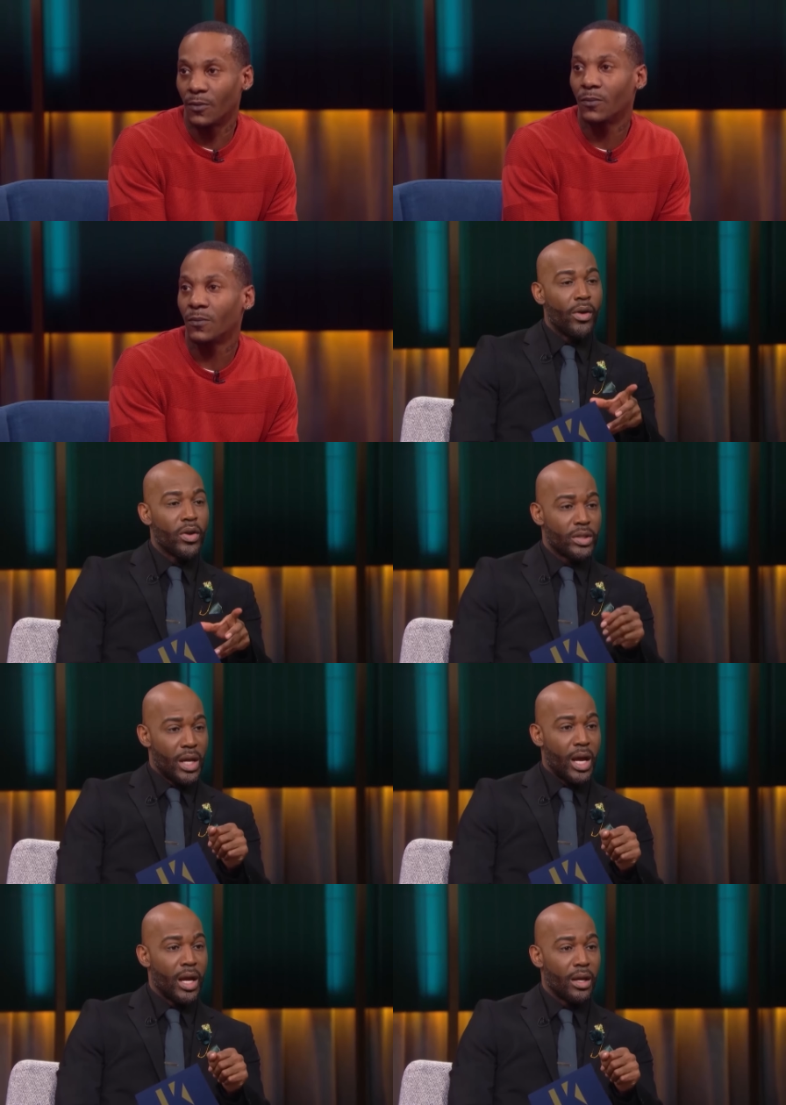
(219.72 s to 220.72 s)
now you're
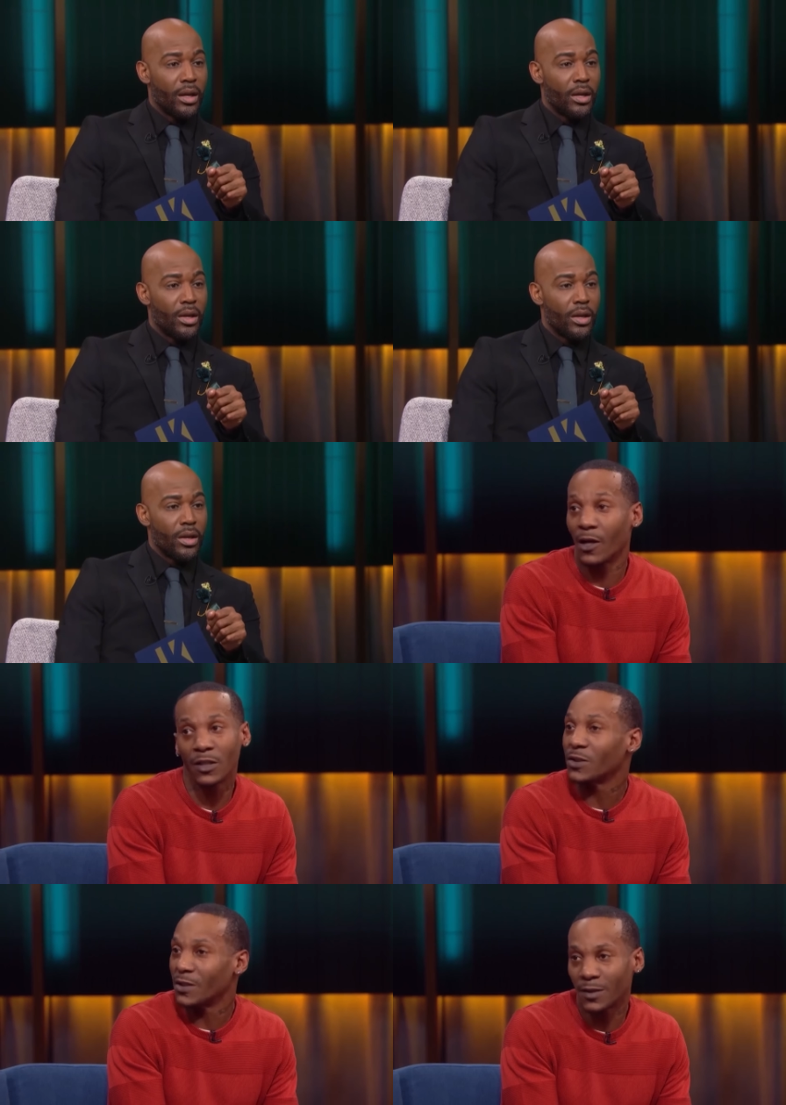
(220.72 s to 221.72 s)
saying. But now
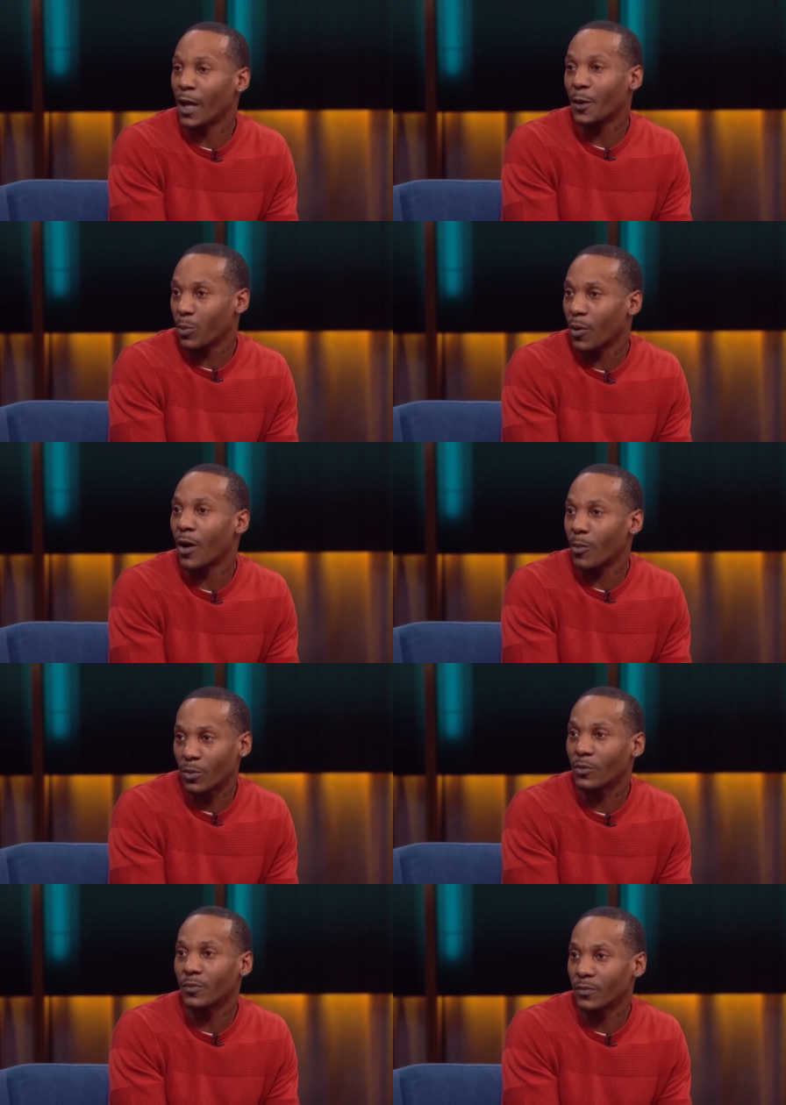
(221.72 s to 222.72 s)
it's not a
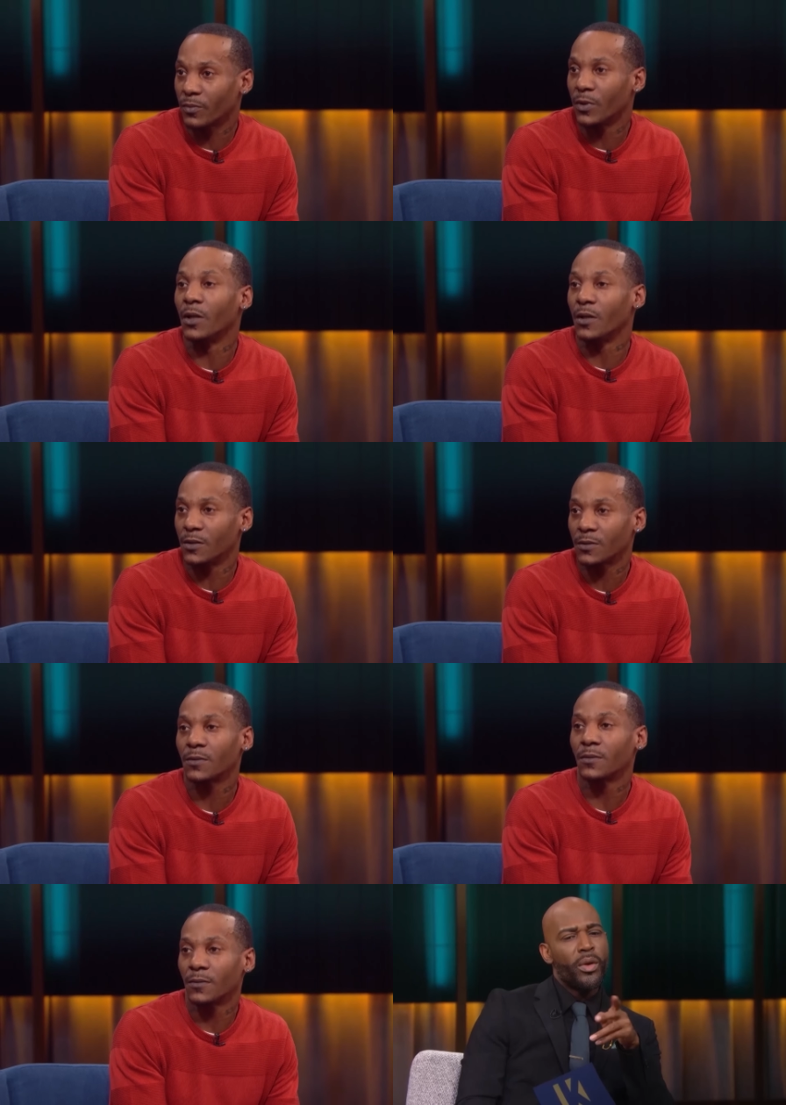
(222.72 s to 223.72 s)
problem. Got it. Okay, okay then.
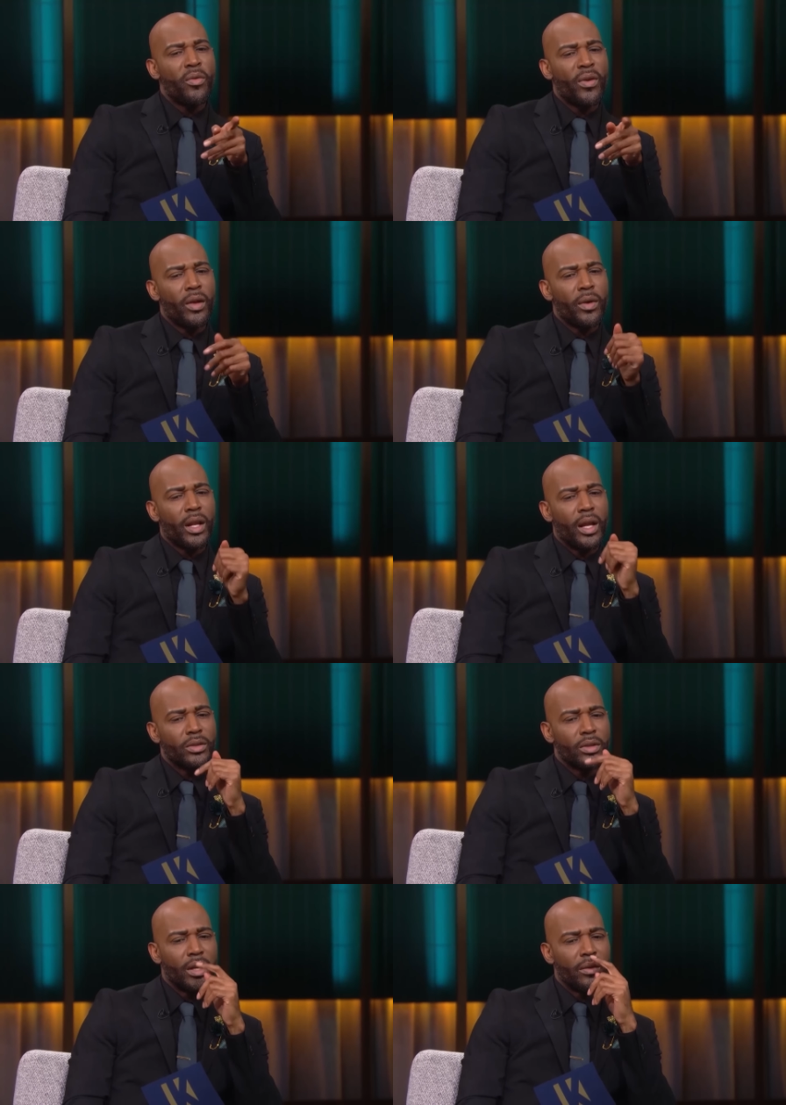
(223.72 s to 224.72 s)
So, what were you feeling when
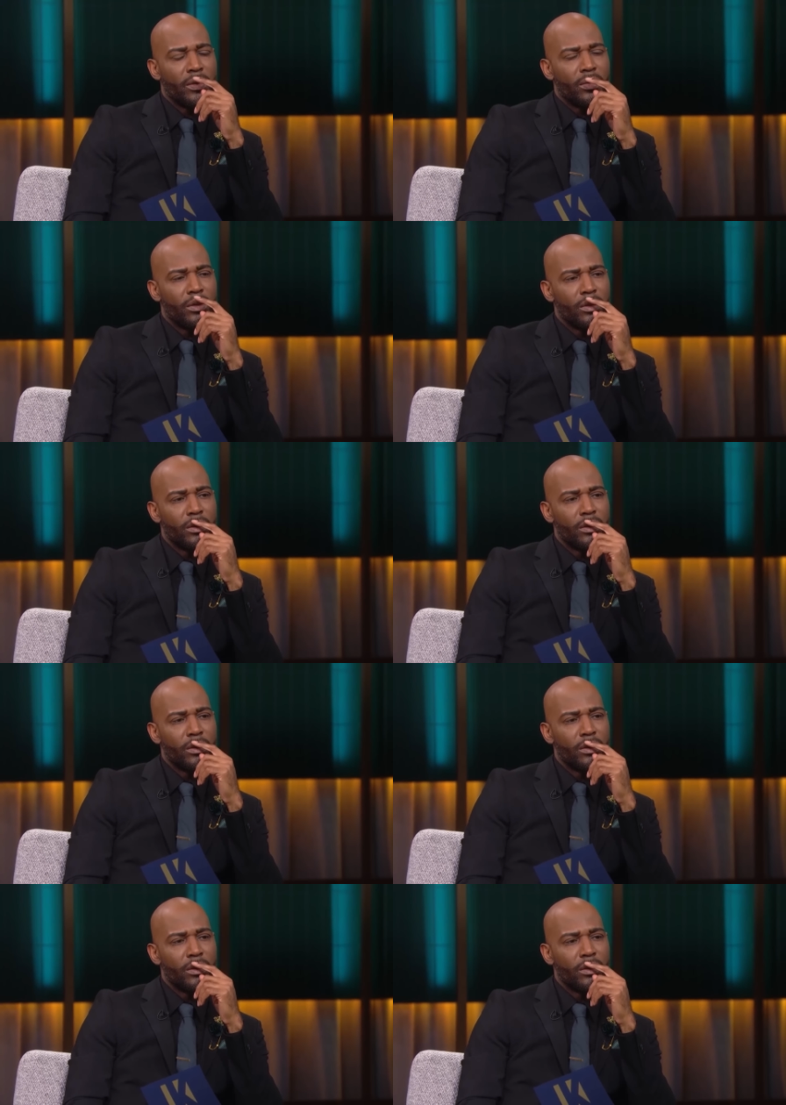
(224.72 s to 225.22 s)
Kalondra left you?